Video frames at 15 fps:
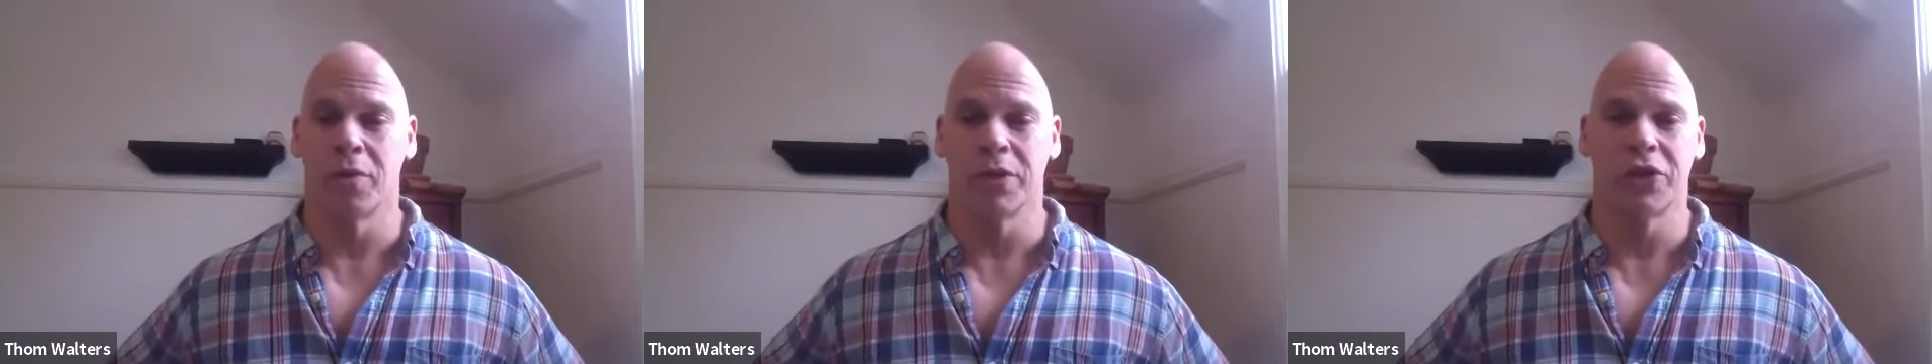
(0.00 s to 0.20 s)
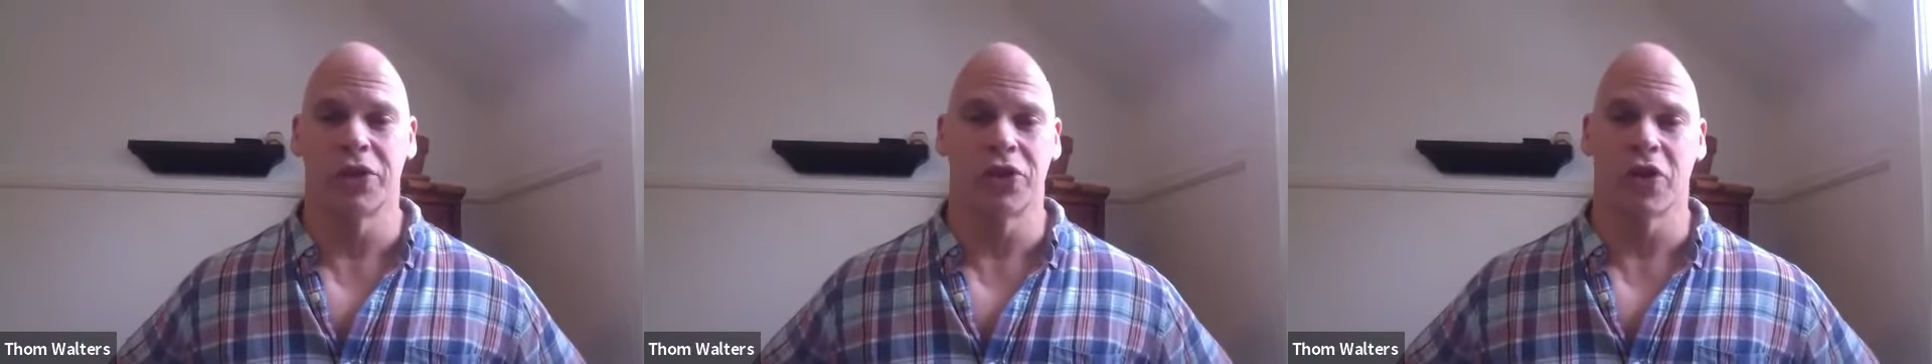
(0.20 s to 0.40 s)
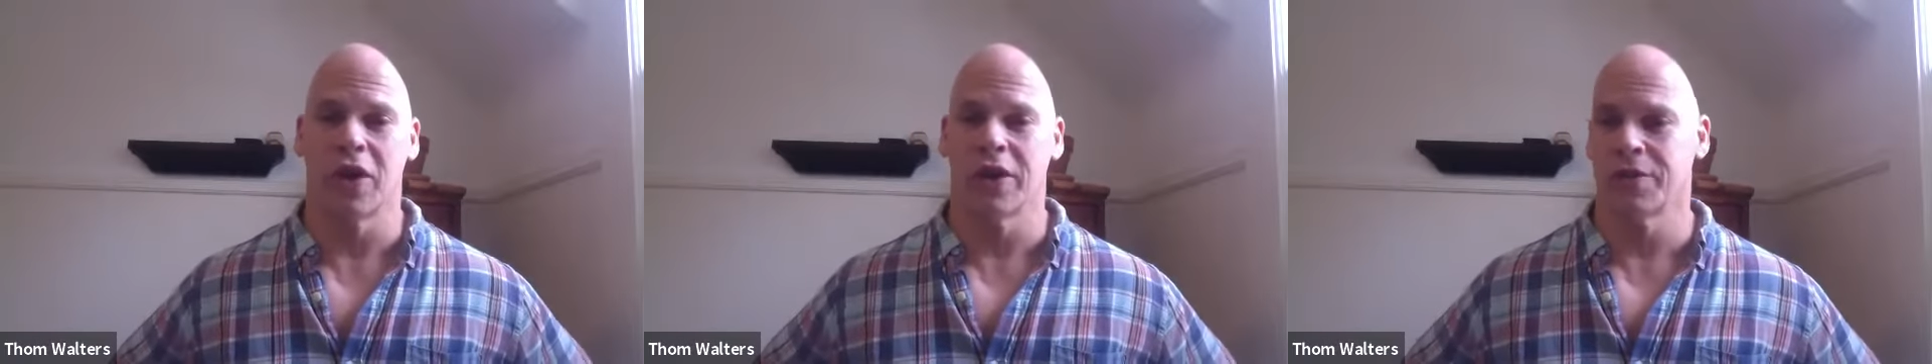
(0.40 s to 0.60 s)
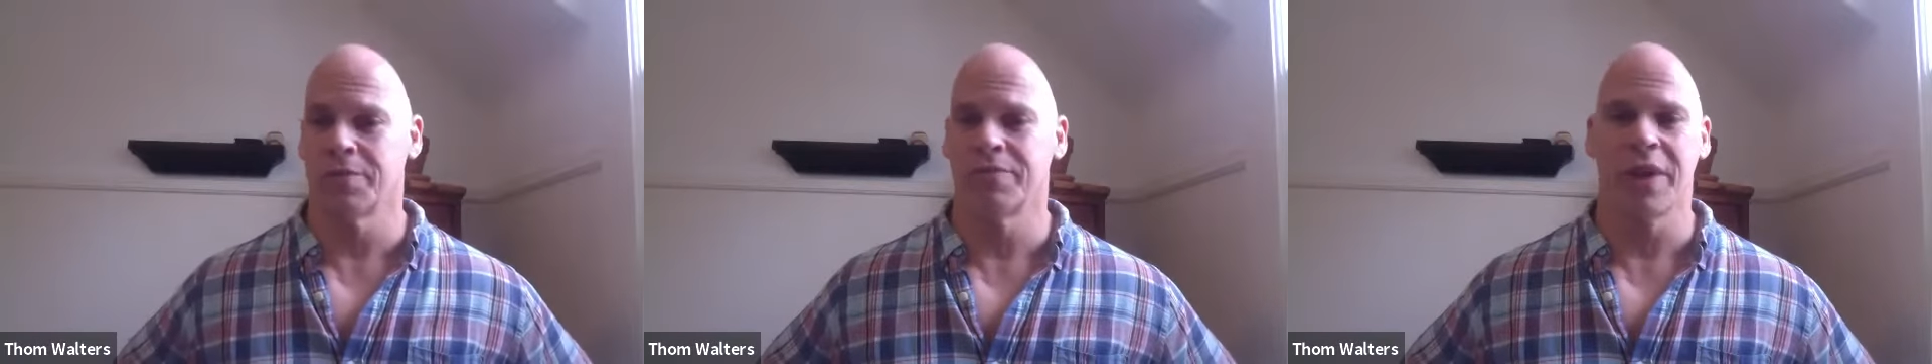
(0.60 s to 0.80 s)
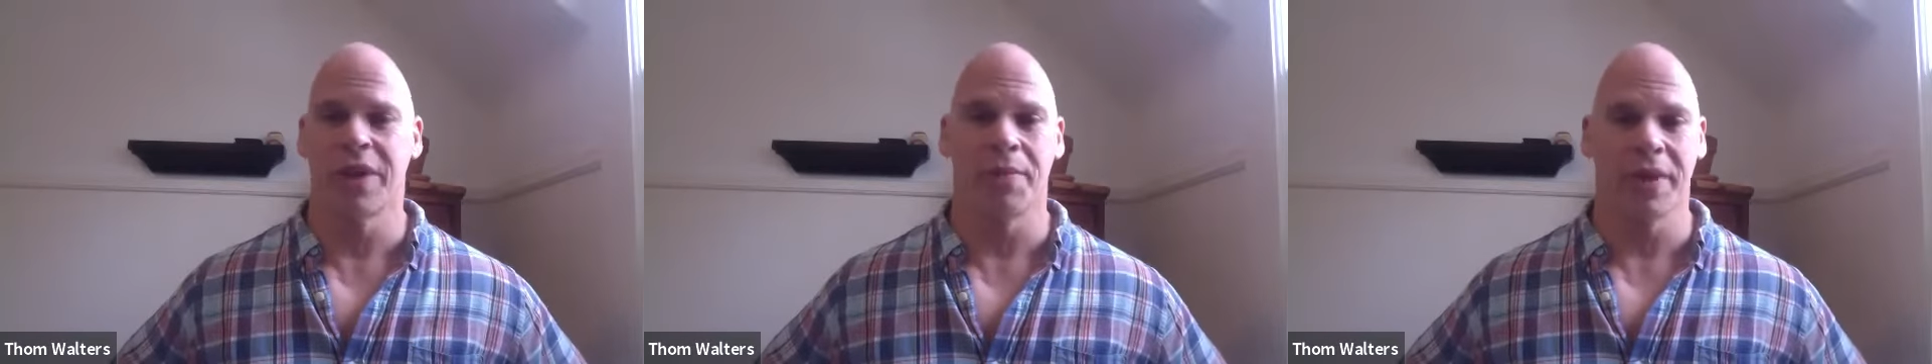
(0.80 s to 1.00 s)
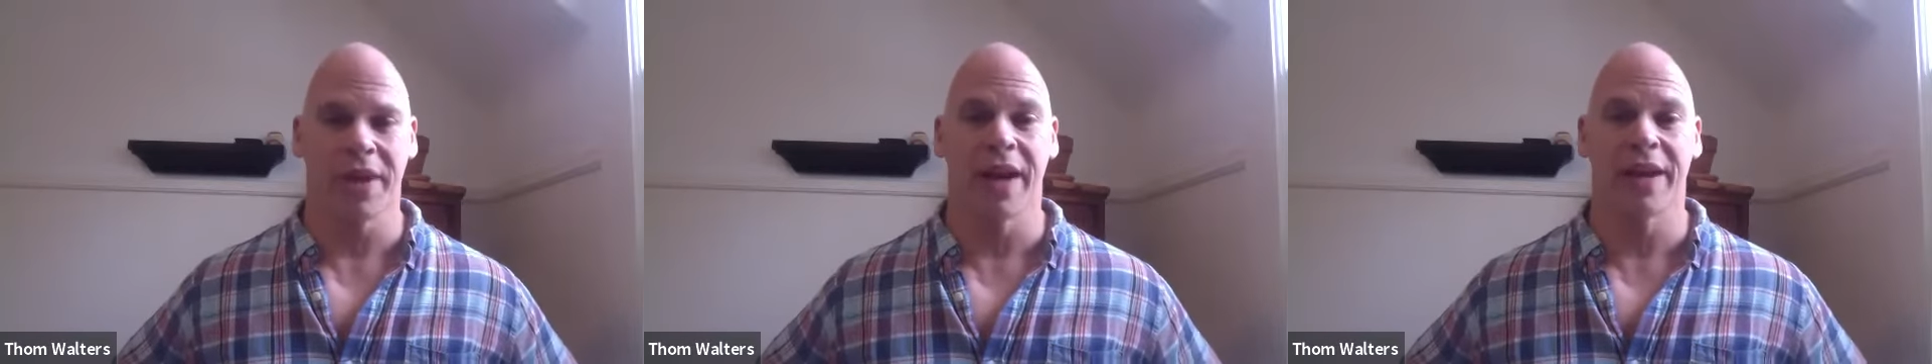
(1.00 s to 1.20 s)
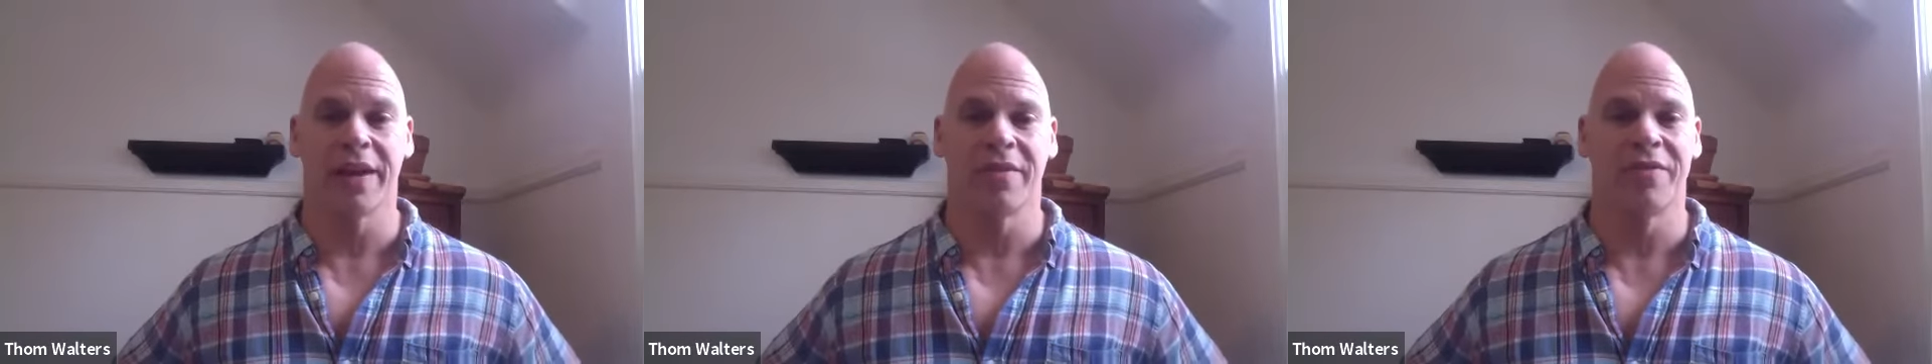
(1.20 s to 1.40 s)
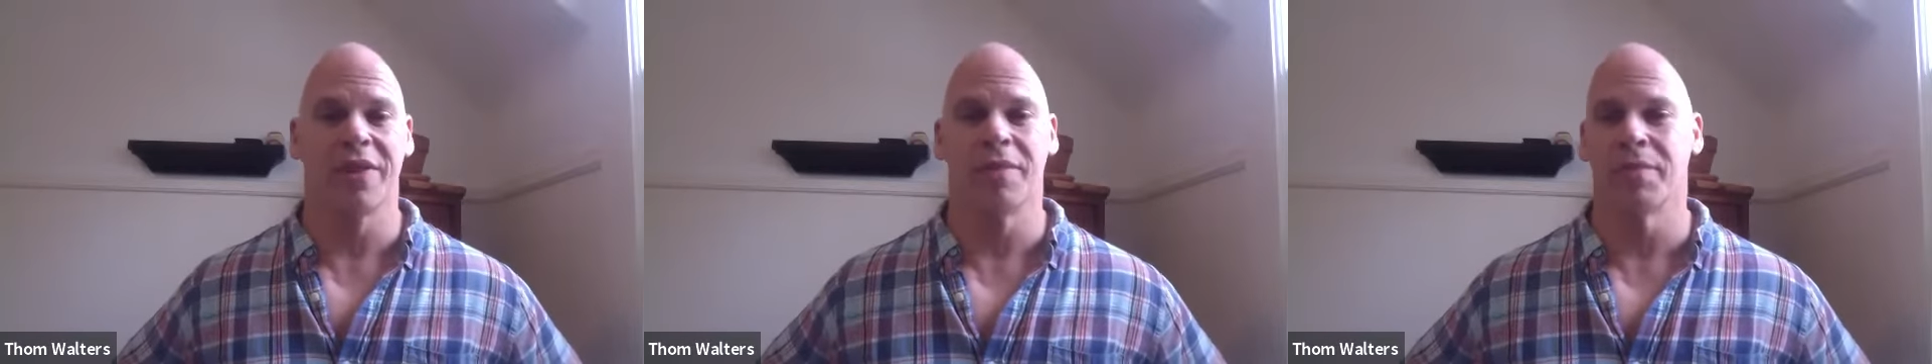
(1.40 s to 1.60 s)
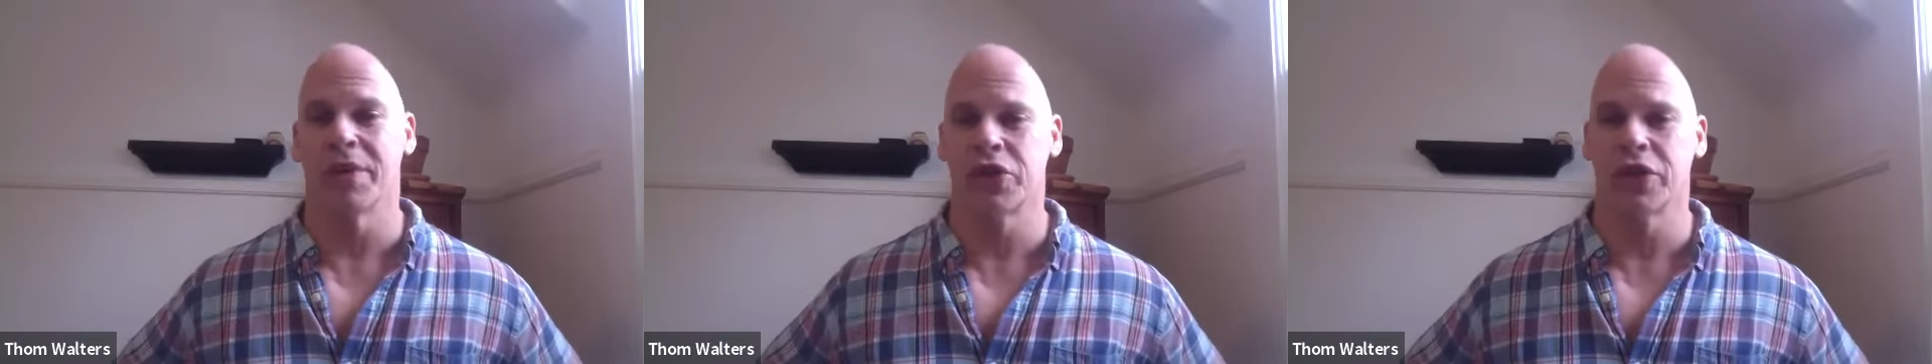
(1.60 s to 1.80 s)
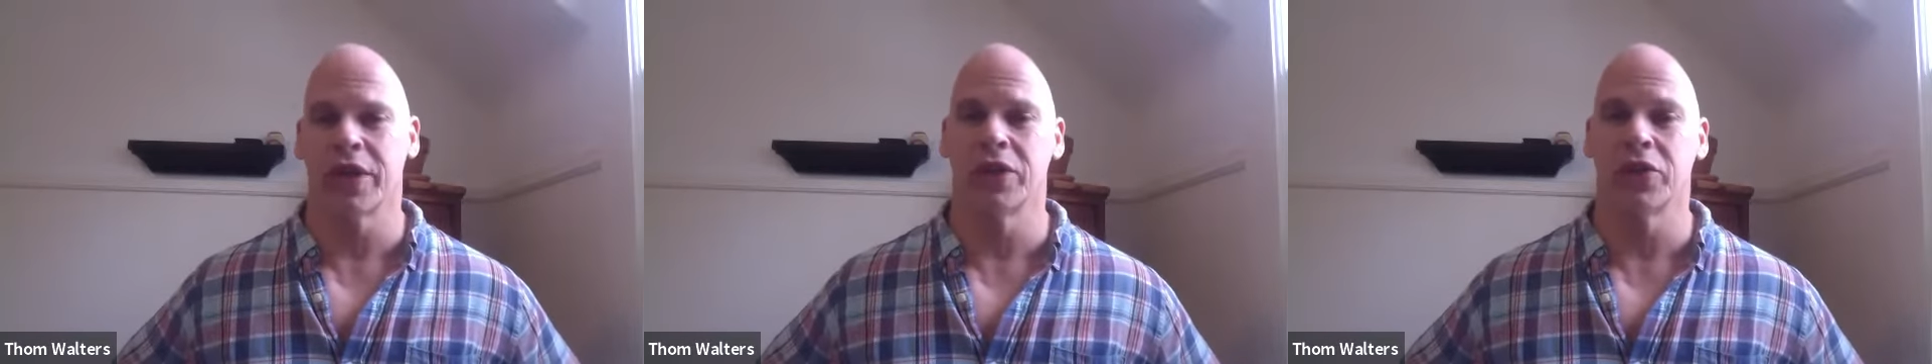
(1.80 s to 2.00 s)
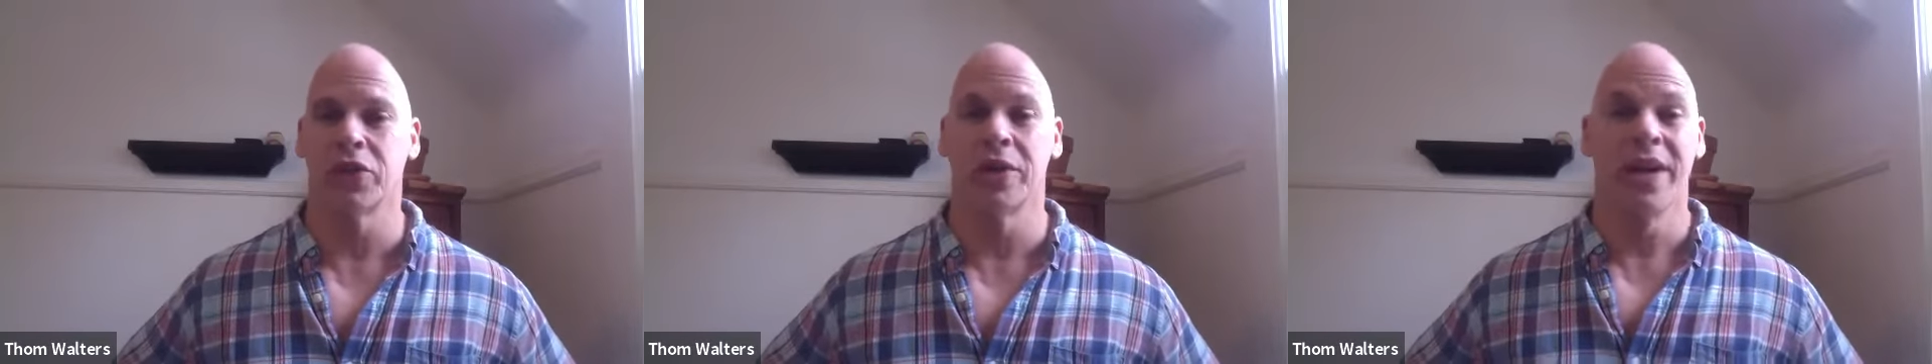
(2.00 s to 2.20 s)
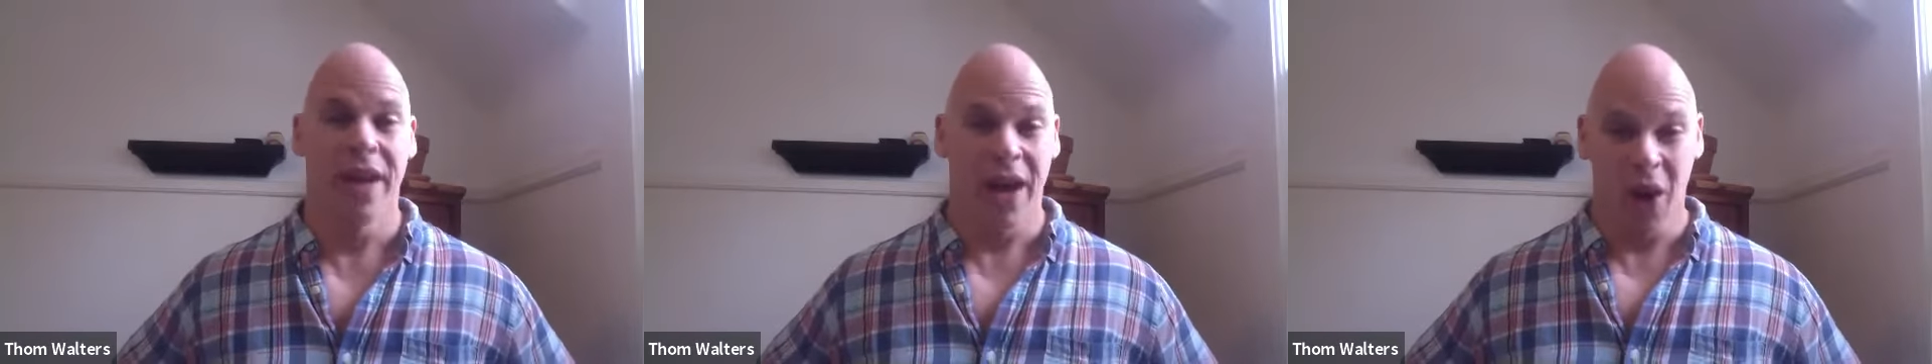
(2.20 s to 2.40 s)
which is awesome, something I can fit in my schedule,